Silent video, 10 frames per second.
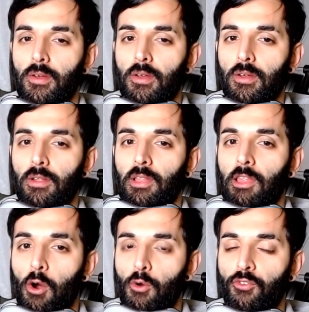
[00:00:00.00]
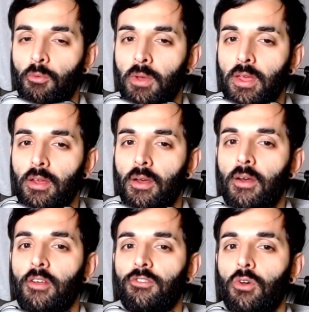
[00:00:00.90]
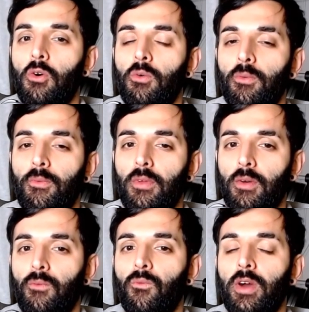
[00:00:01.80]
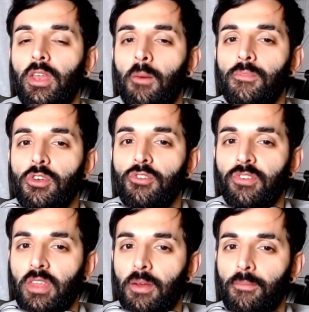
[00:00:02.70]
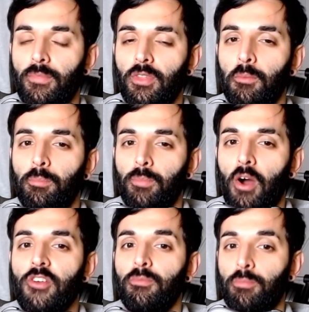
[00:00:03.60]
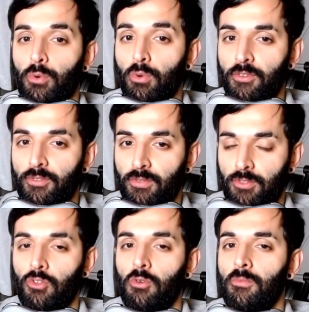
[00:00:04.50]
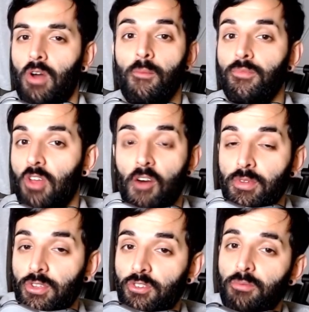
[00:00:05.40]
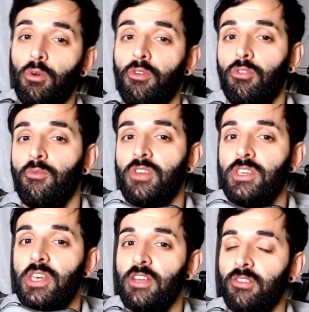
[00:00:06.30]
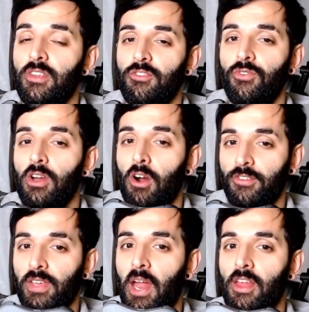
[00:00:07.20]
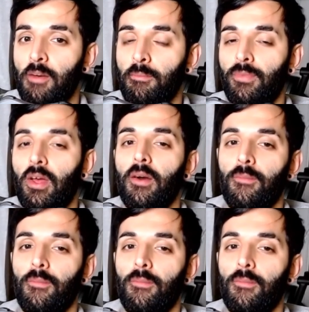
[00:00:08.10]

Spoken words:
low for me, so when I'm using it, I use ball of thumb. I've been using ball of thumb for years, and it's really hard to get out of